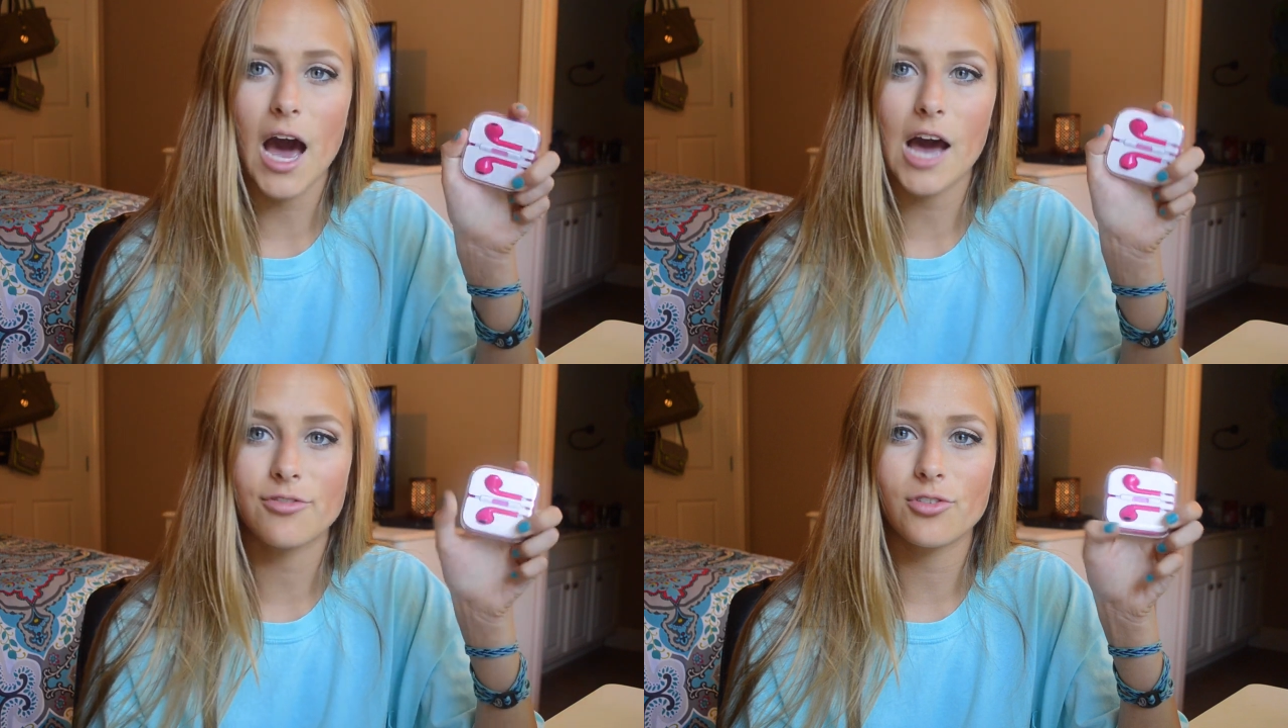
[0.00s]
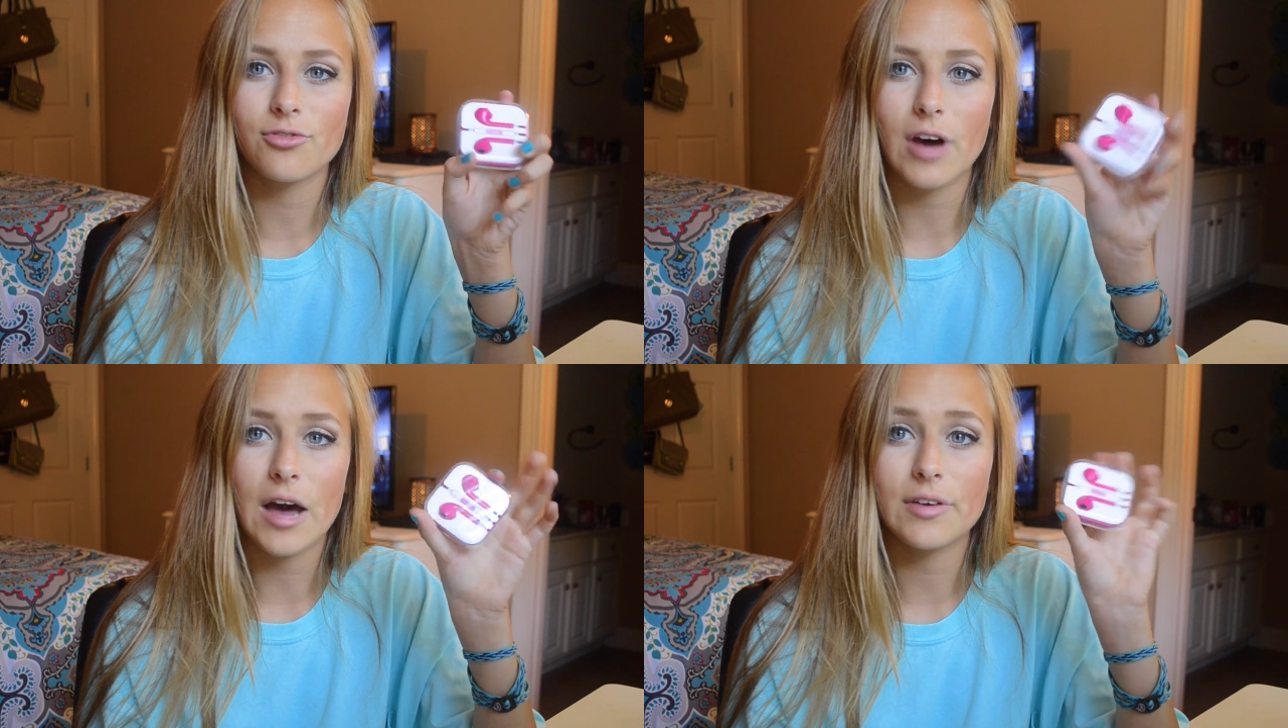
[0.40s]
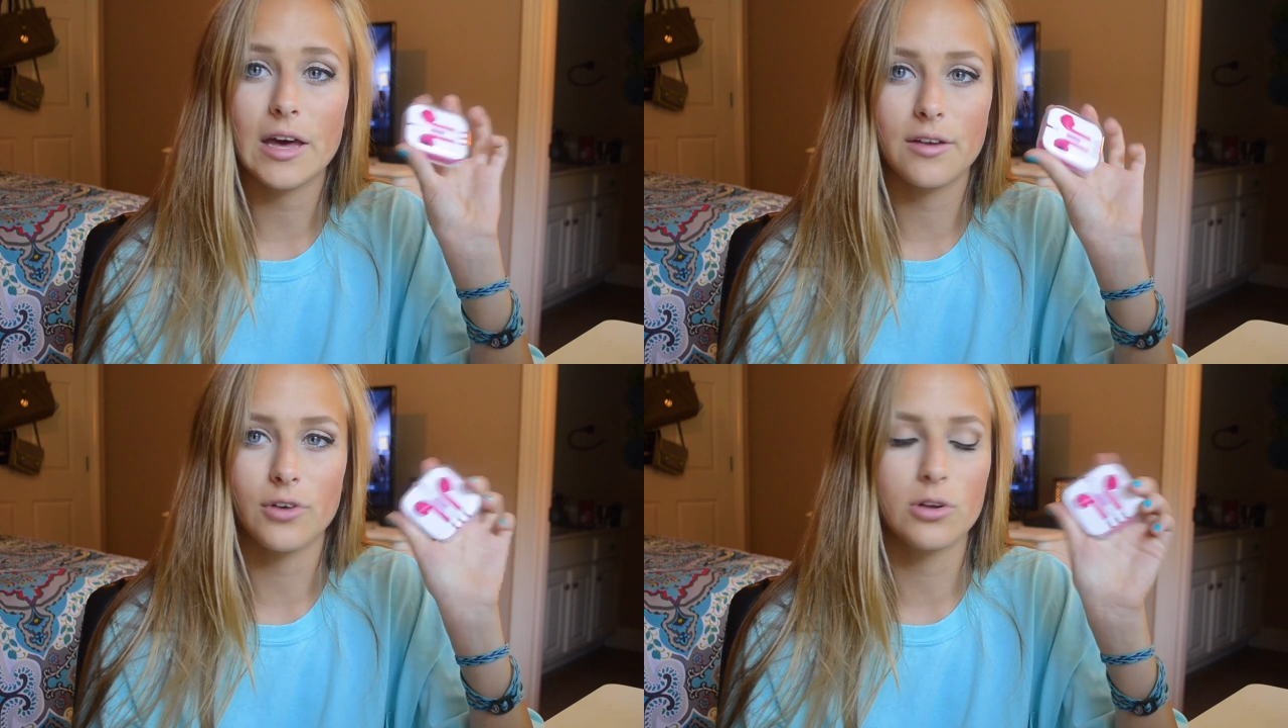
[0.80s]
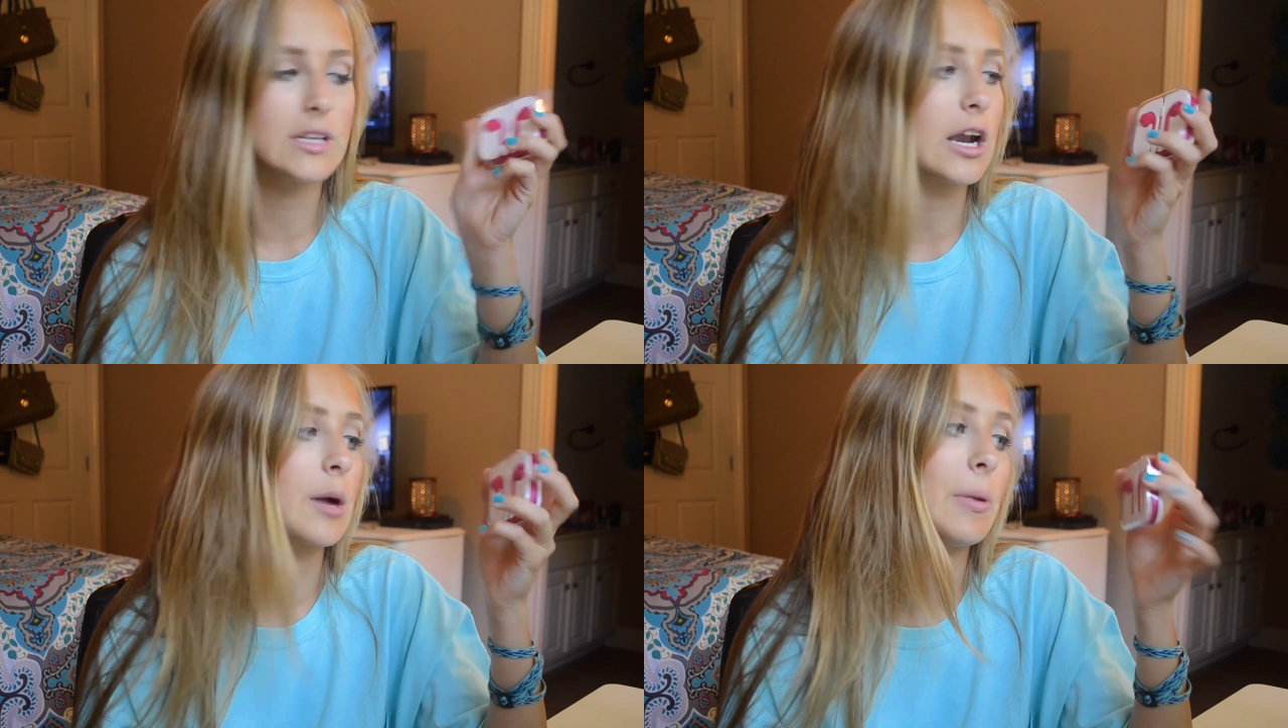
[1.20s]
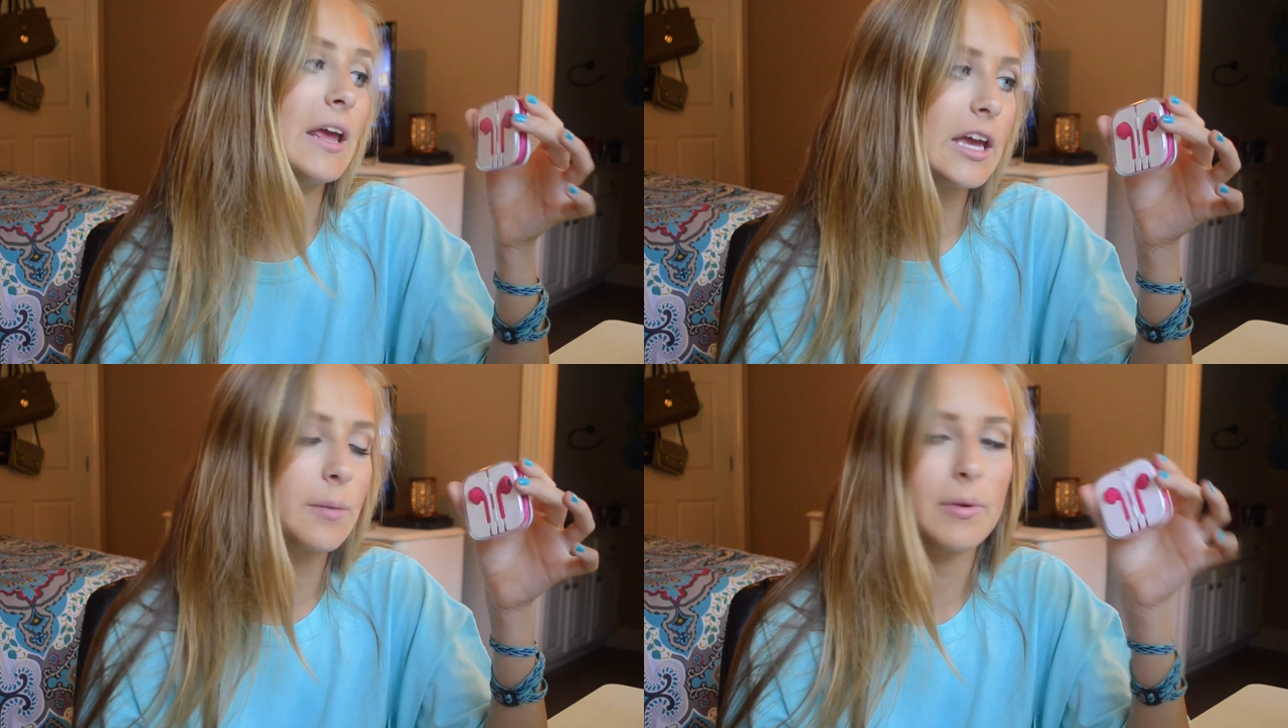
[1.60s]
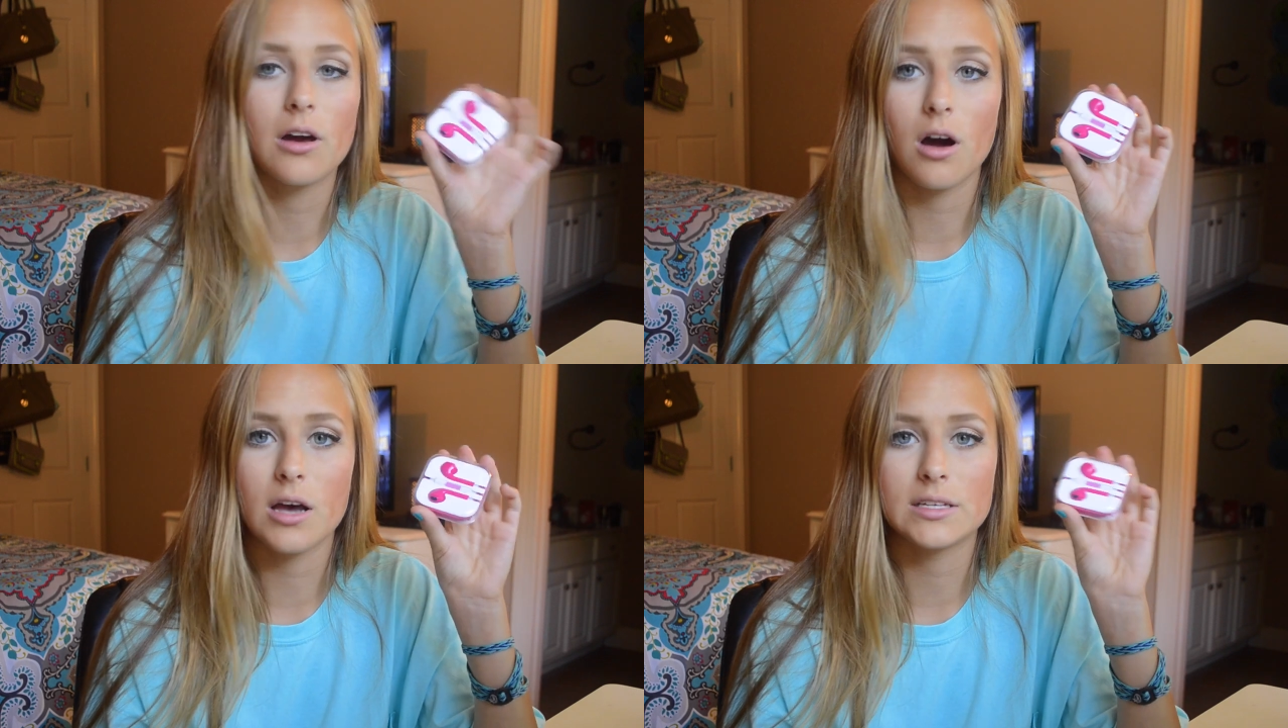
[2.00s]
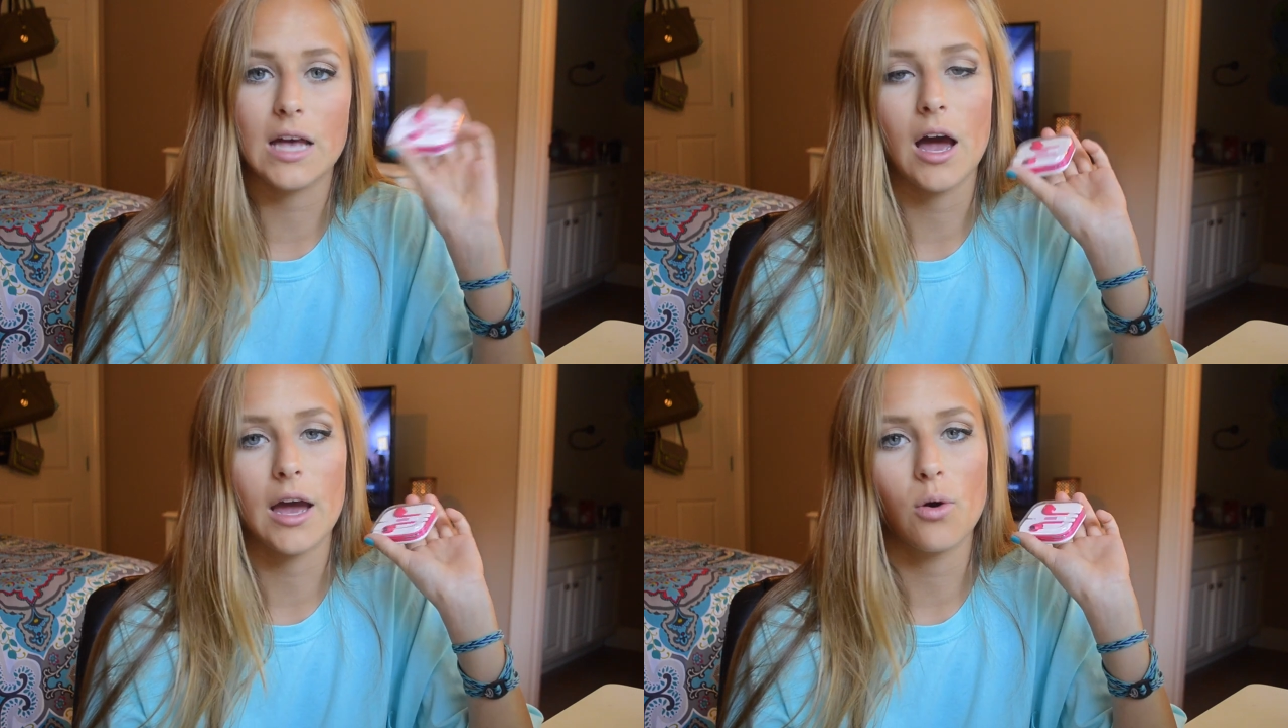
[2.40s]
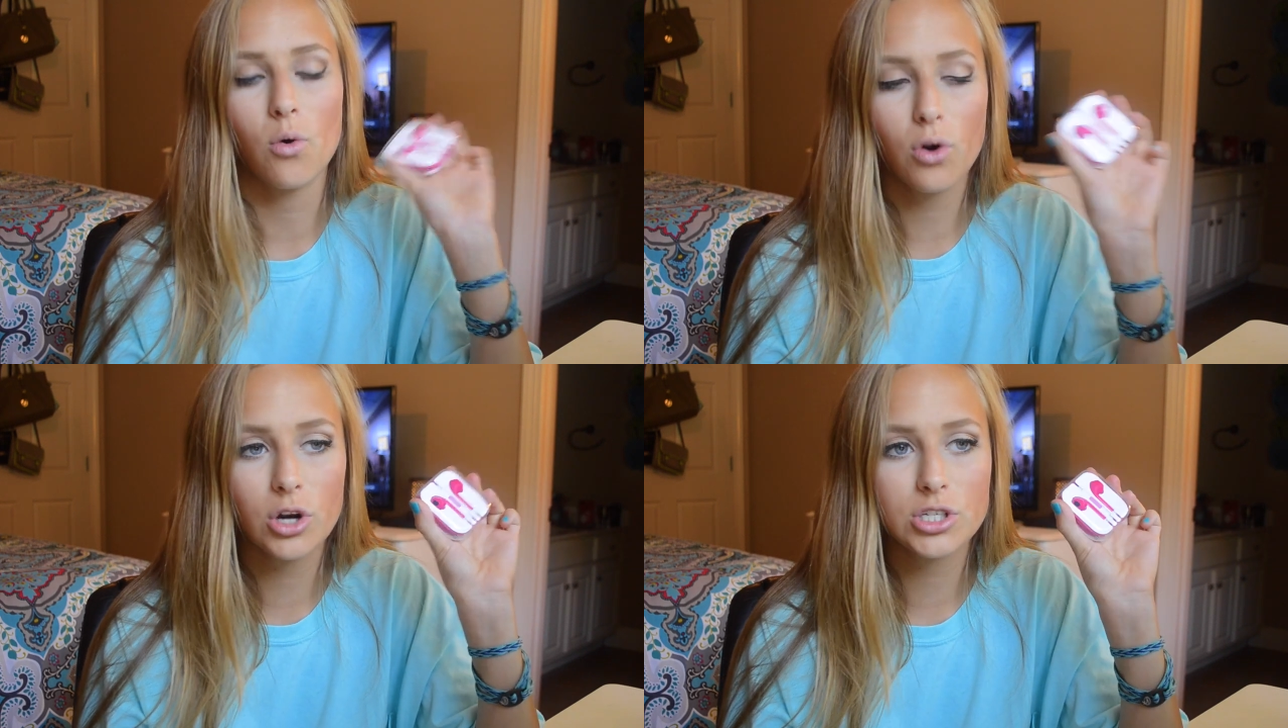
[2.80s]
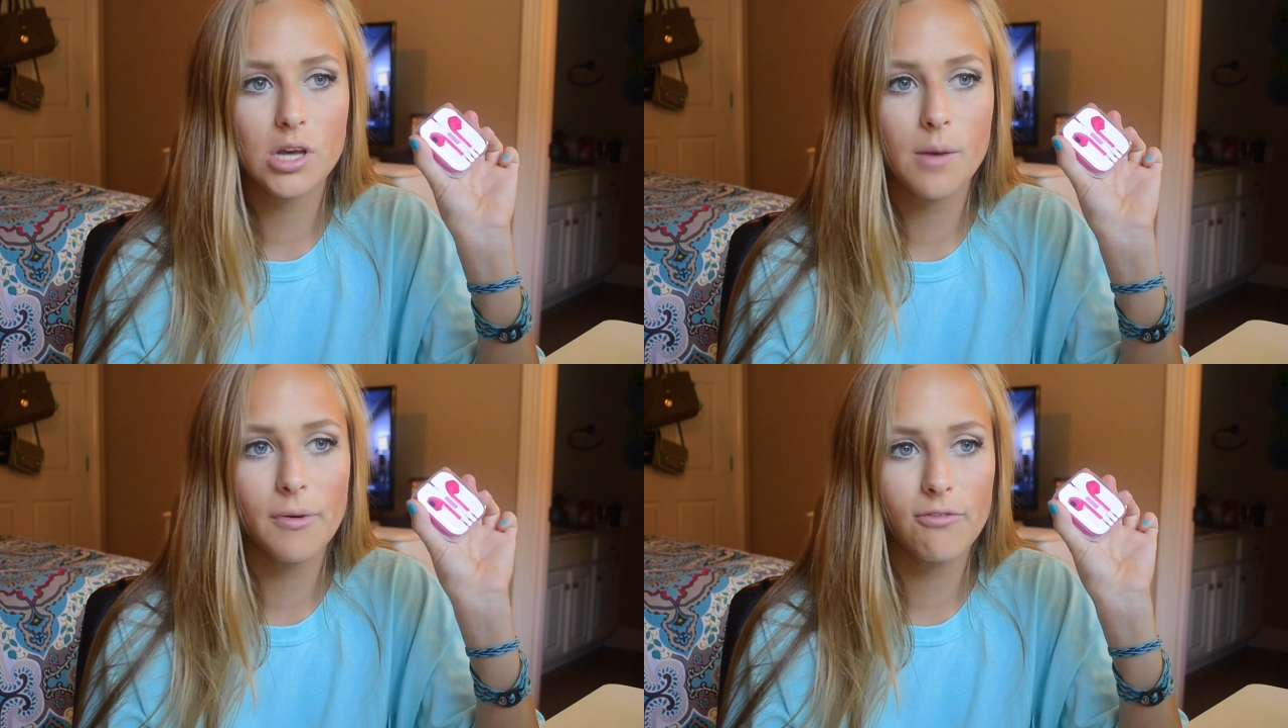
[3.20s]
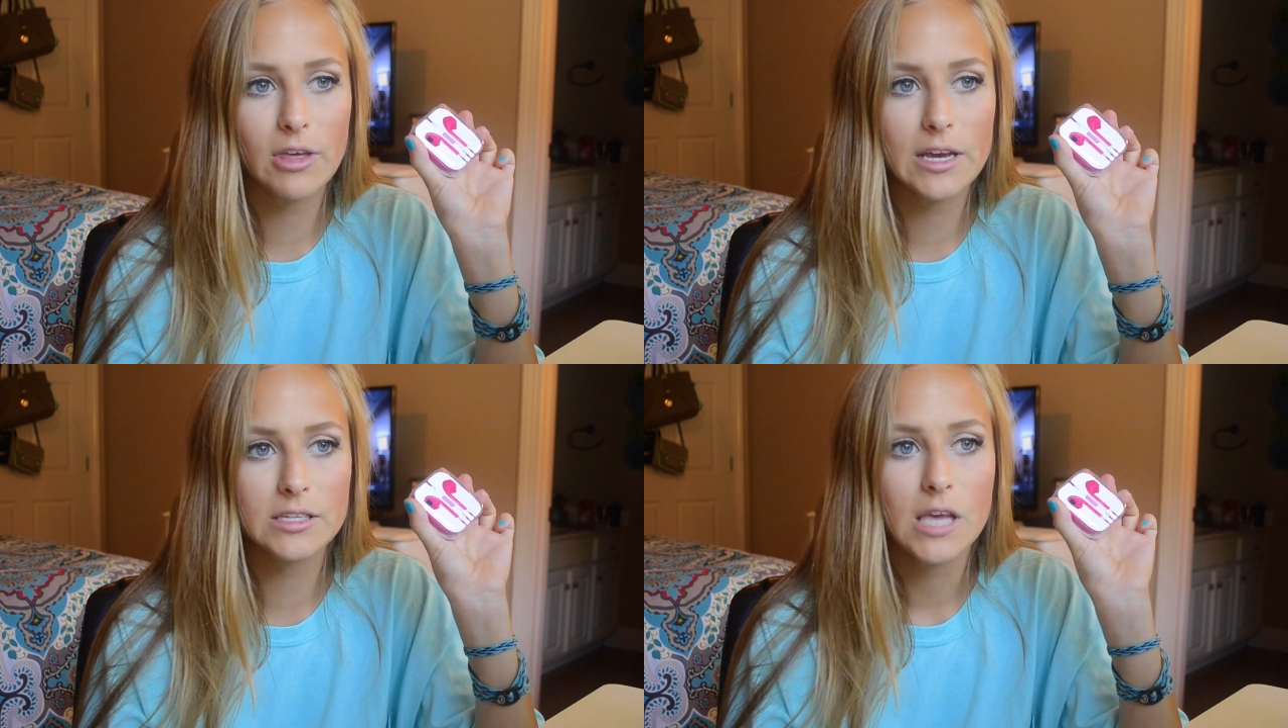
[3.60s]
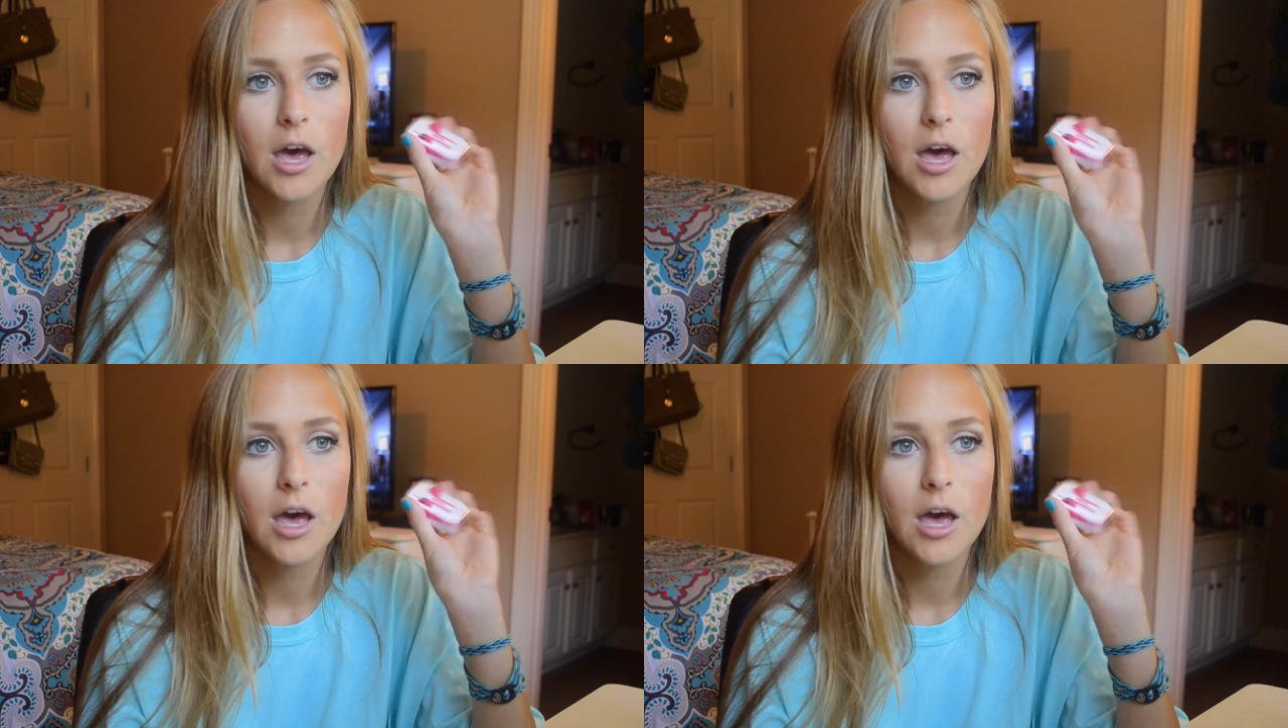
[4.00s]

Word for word: iPhone 5 headphones that are pink because I ordered some of these